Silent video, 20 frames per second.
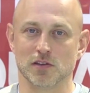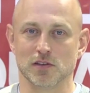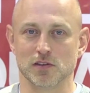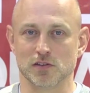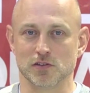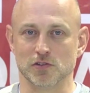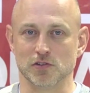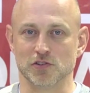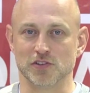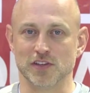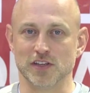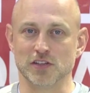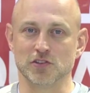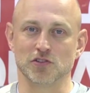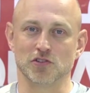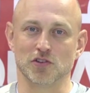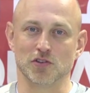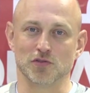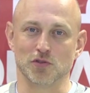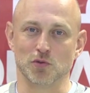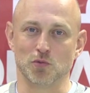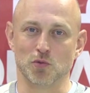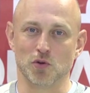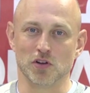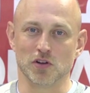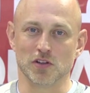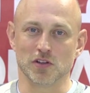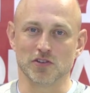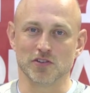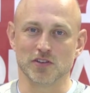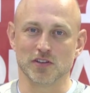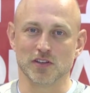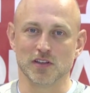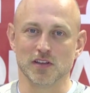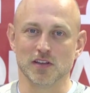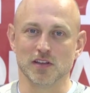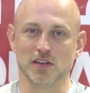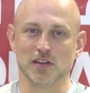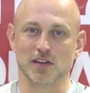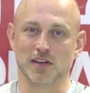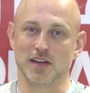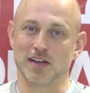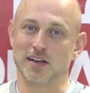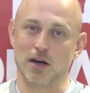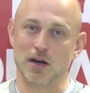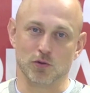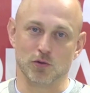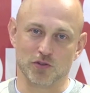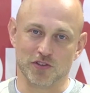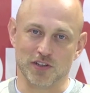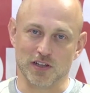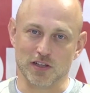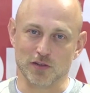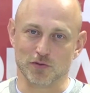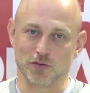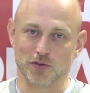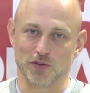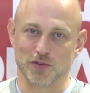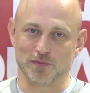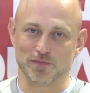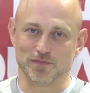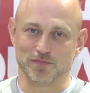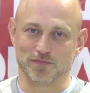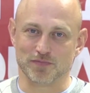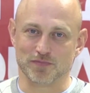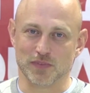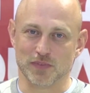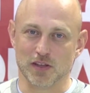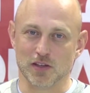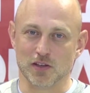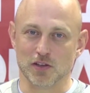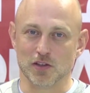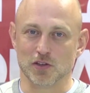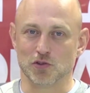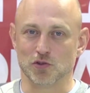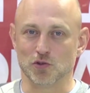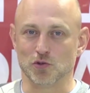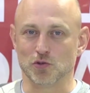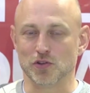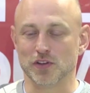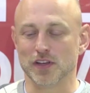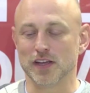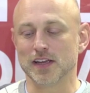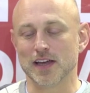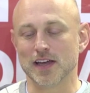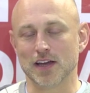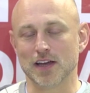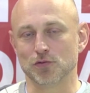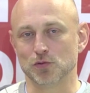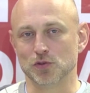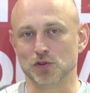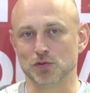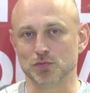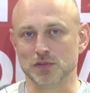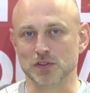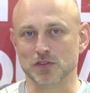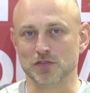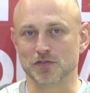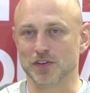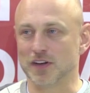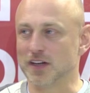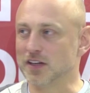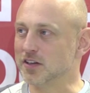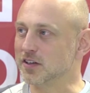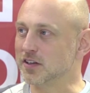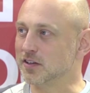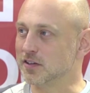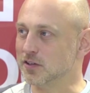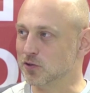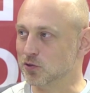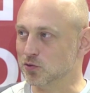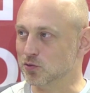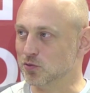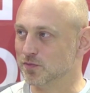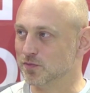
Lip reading: the status of the world and ourselves. So today I have with me Frederik Leloup.